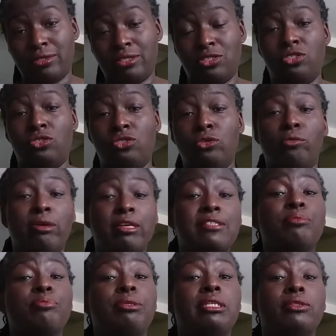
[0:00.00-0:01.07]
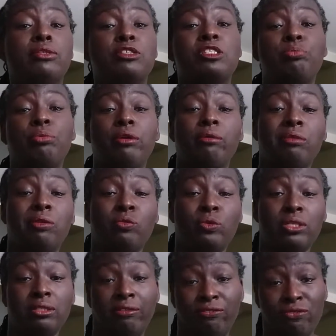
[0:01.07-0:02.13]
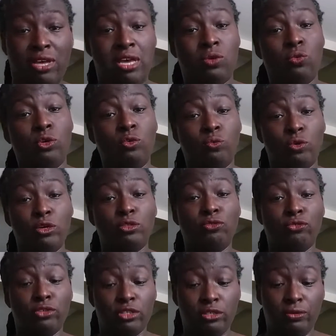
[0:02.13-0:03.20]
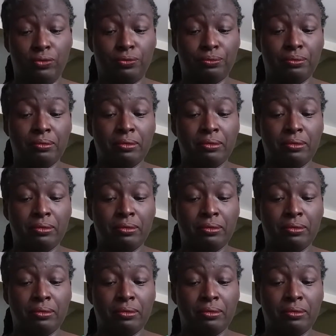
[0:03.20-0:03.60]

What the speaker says: This is your recipe to experiment with to find what works for you.